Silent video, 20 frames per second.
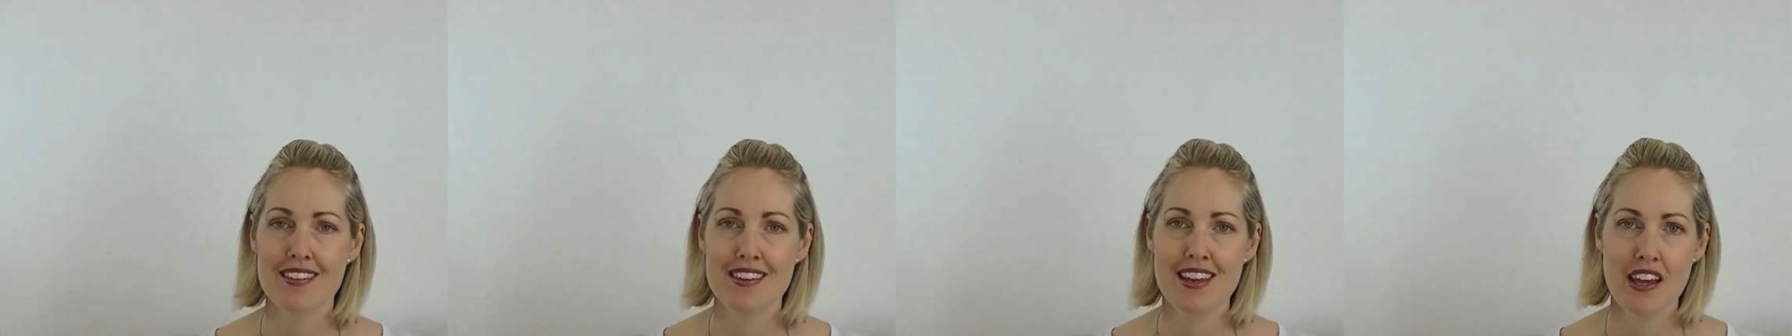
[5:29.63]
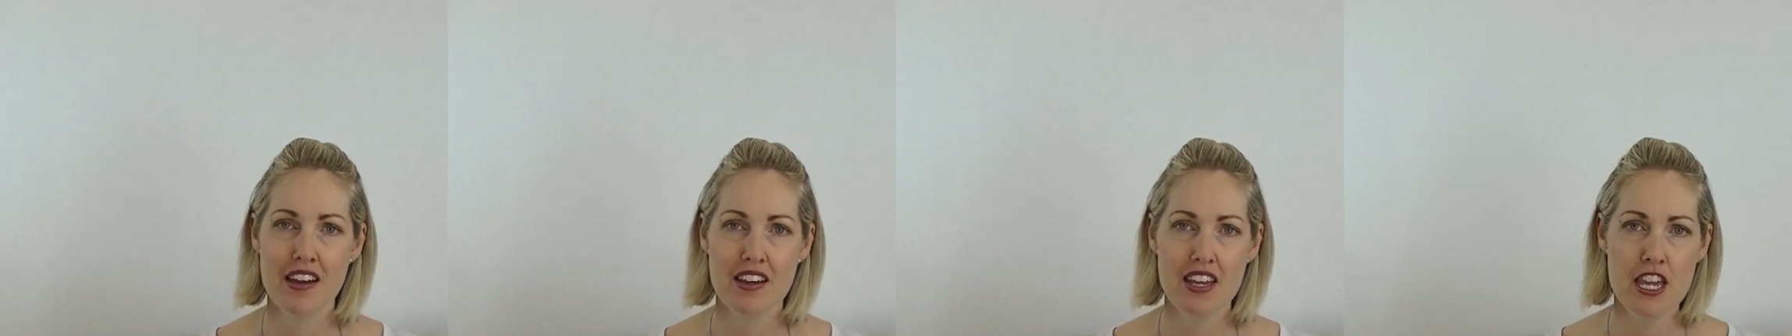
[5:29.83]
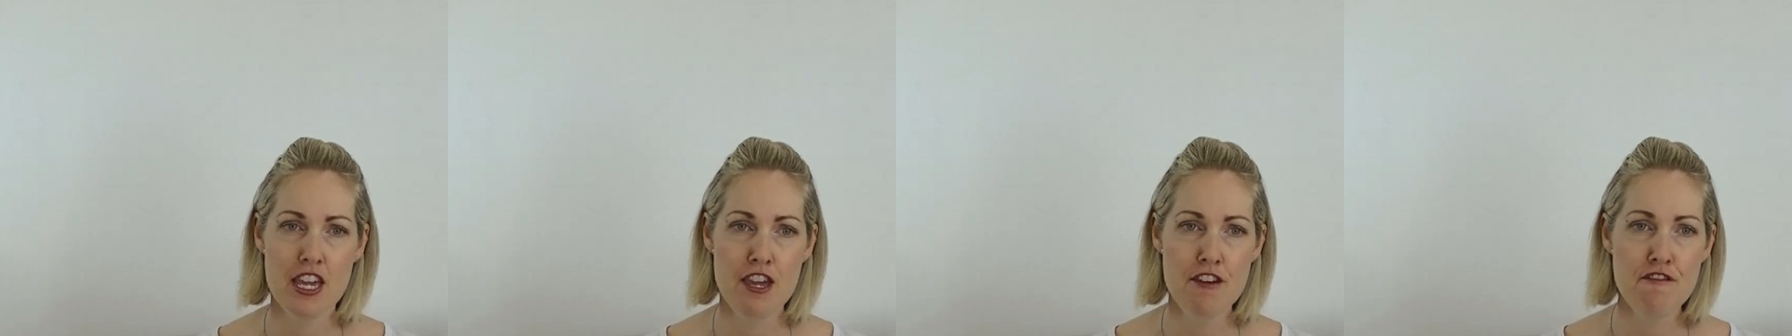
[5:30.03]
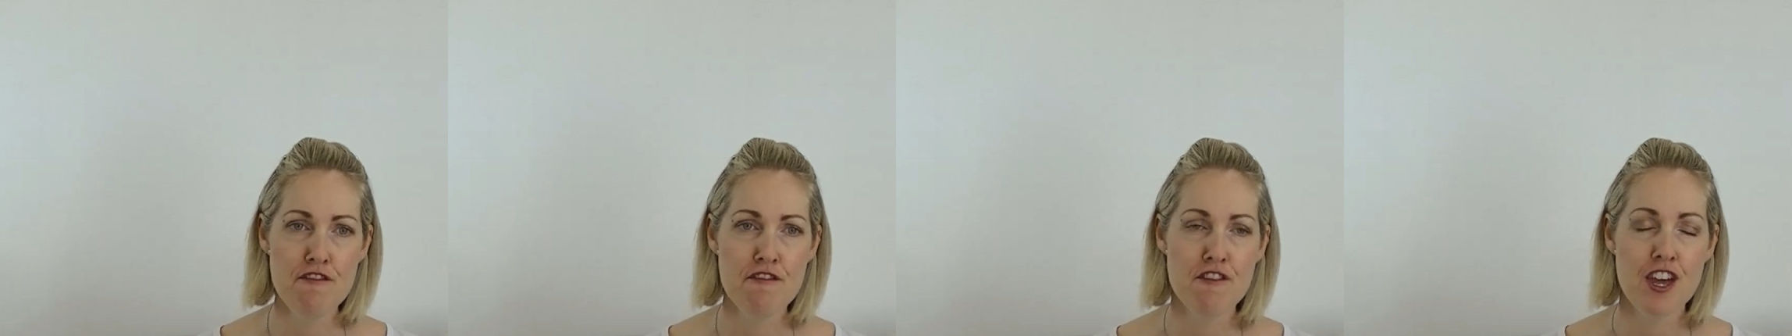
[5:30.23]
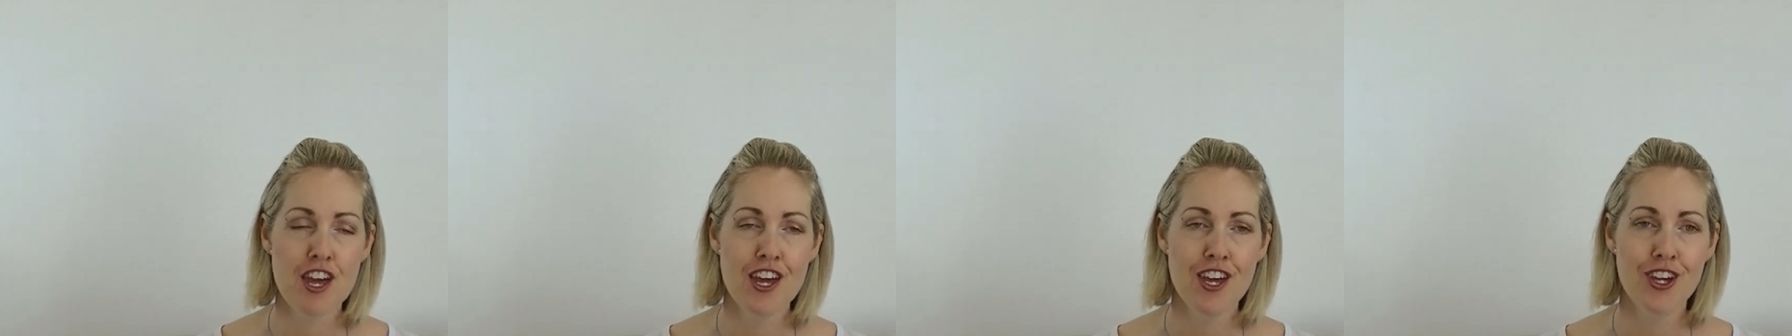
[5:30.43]
Now,
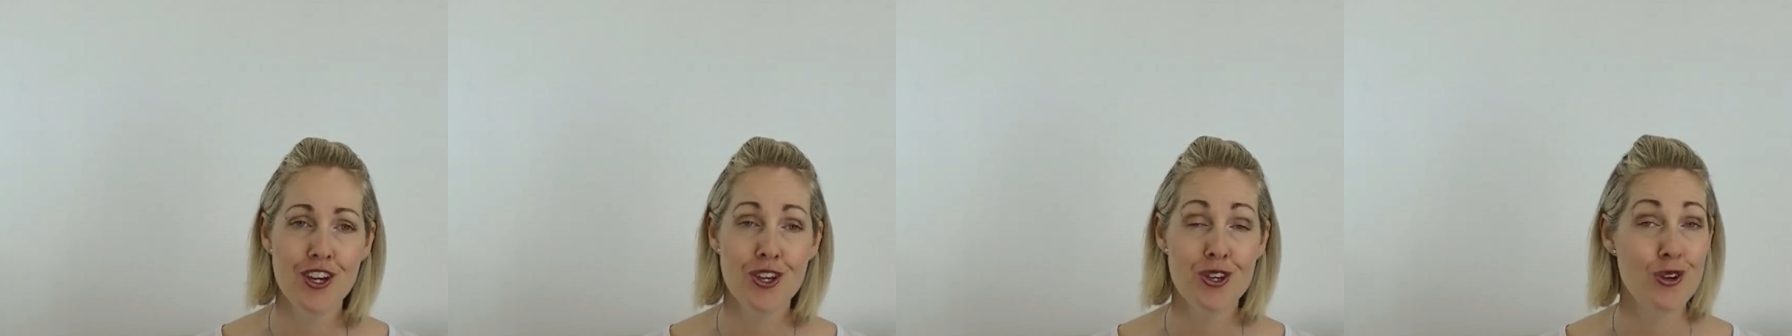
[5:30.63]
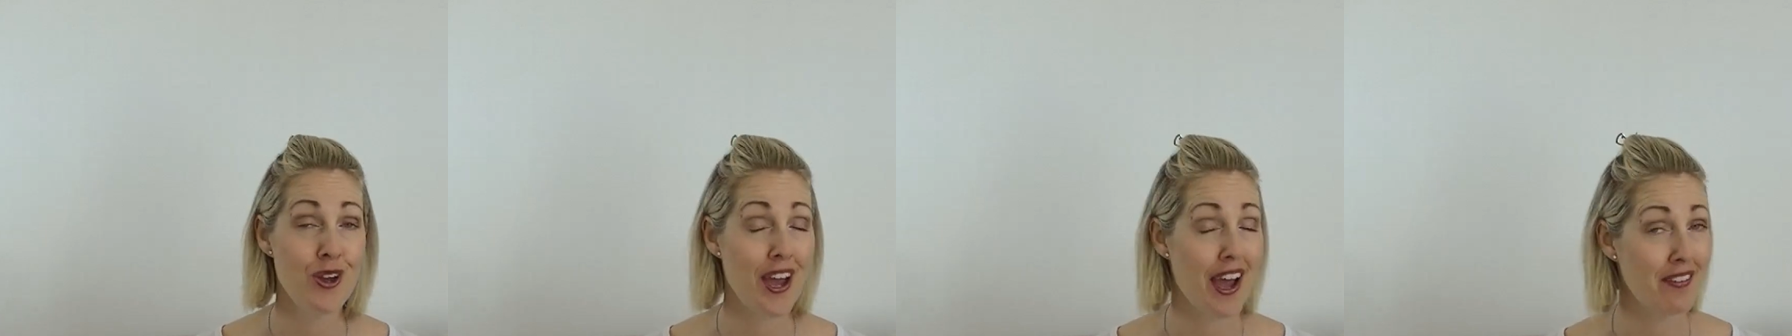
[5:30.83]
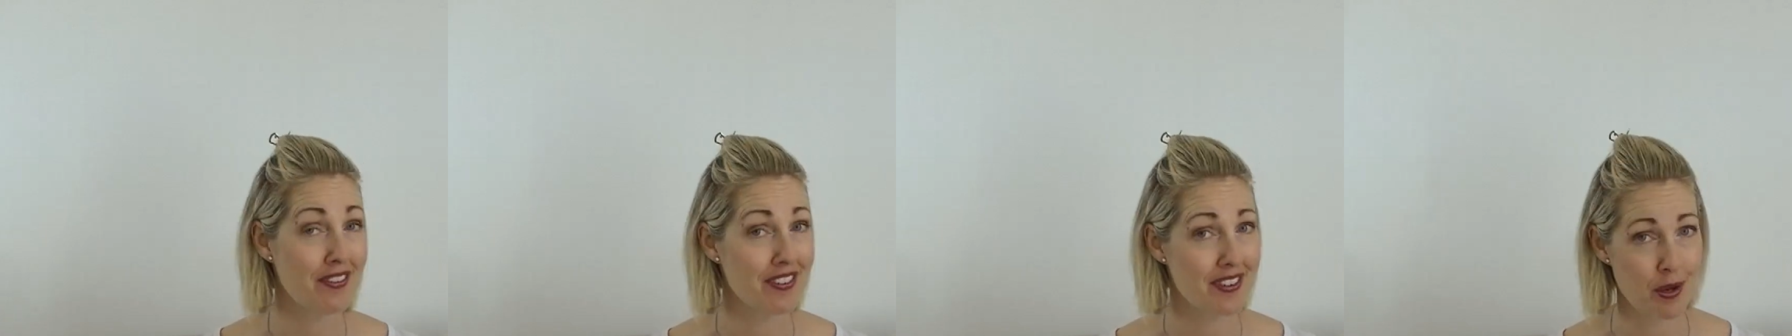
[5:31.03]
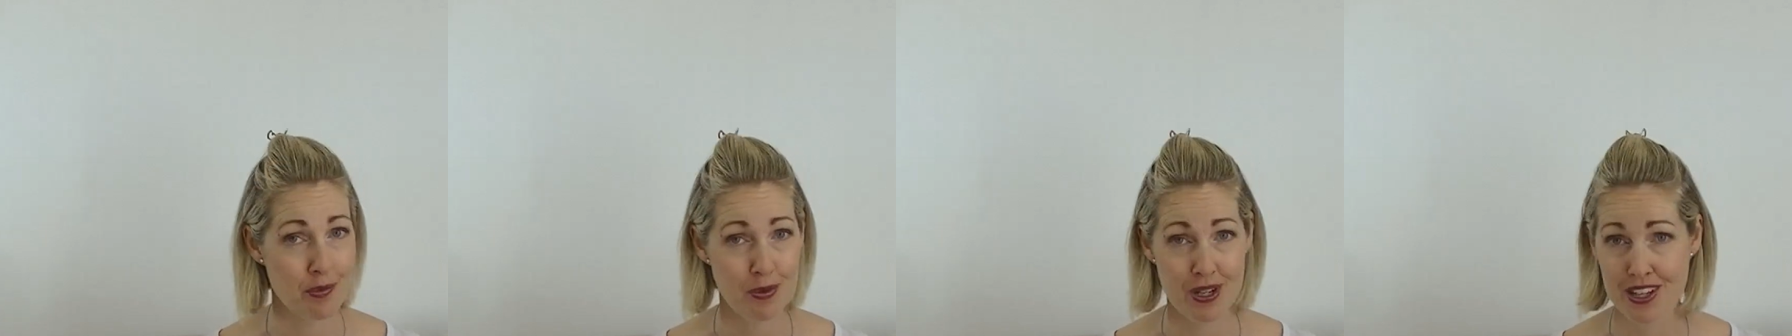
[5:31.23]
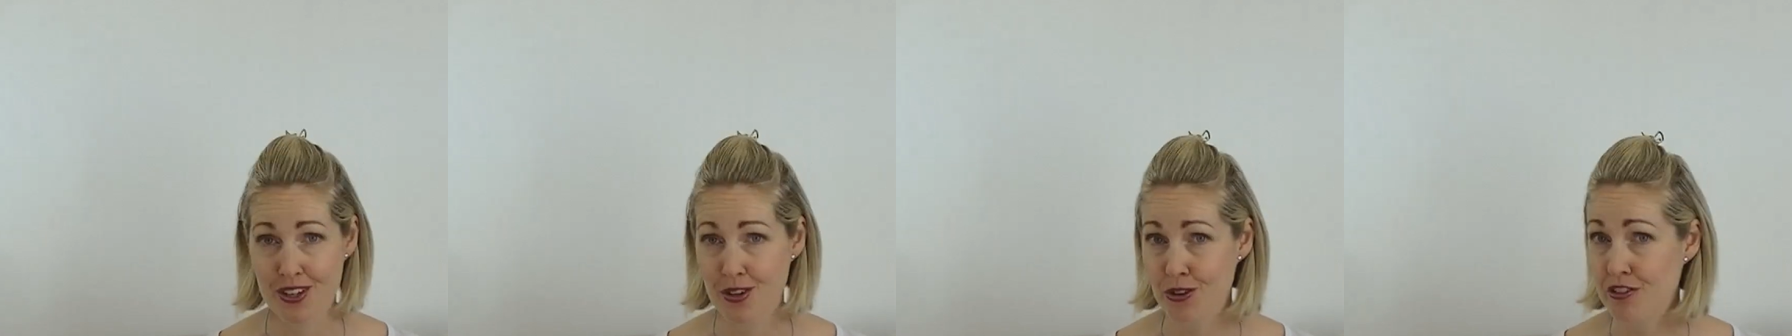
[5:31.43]
if you have
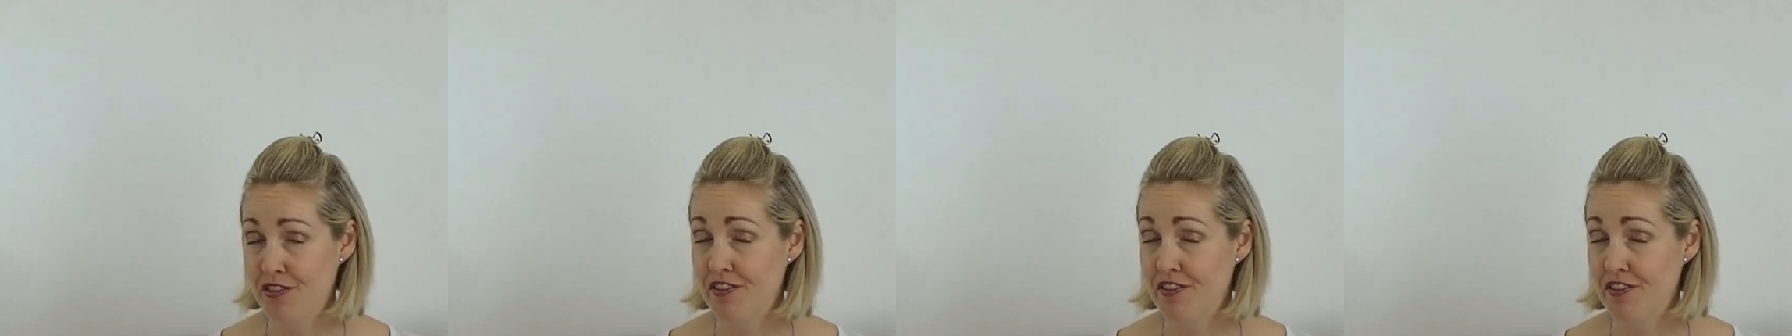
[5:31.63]
someone in your